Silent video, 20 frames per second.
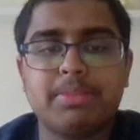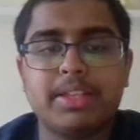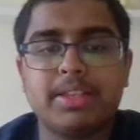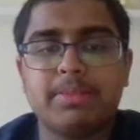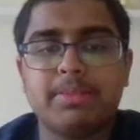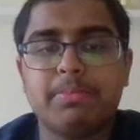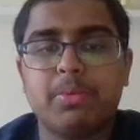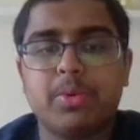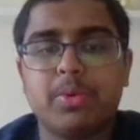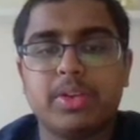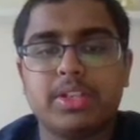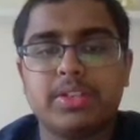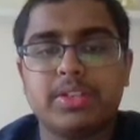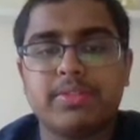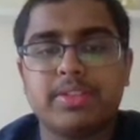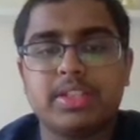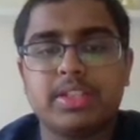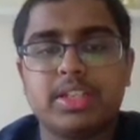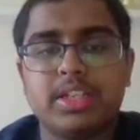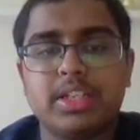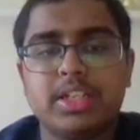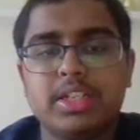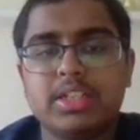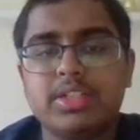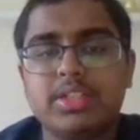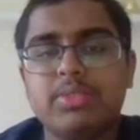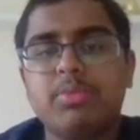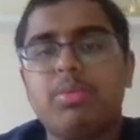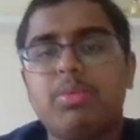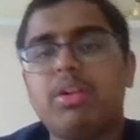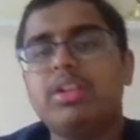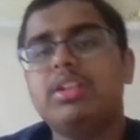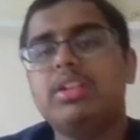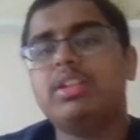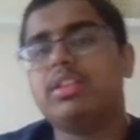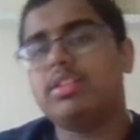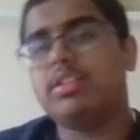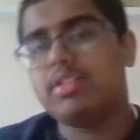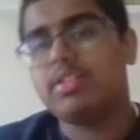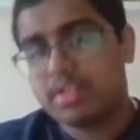the point of it. So white
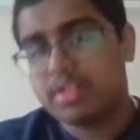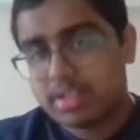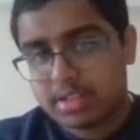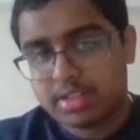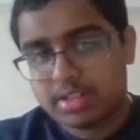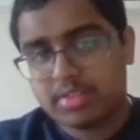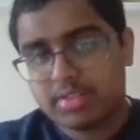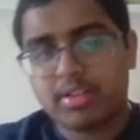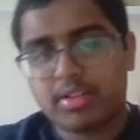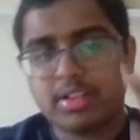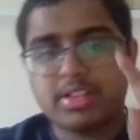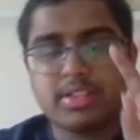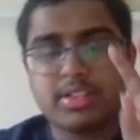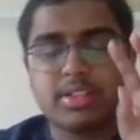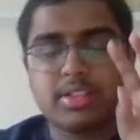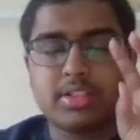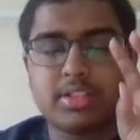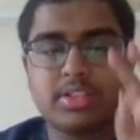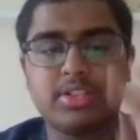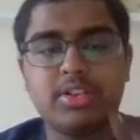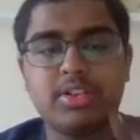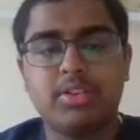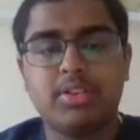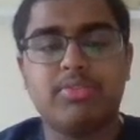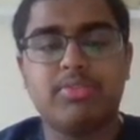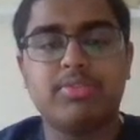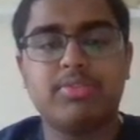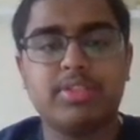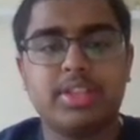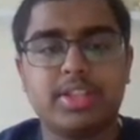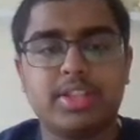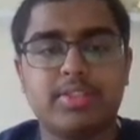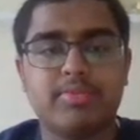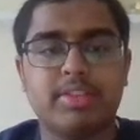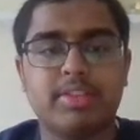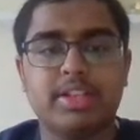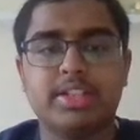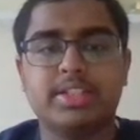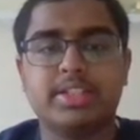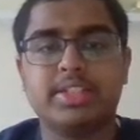tries to go for this
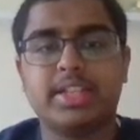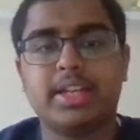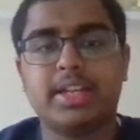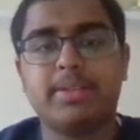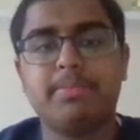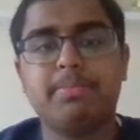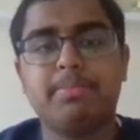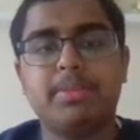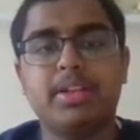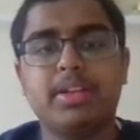rigid setup.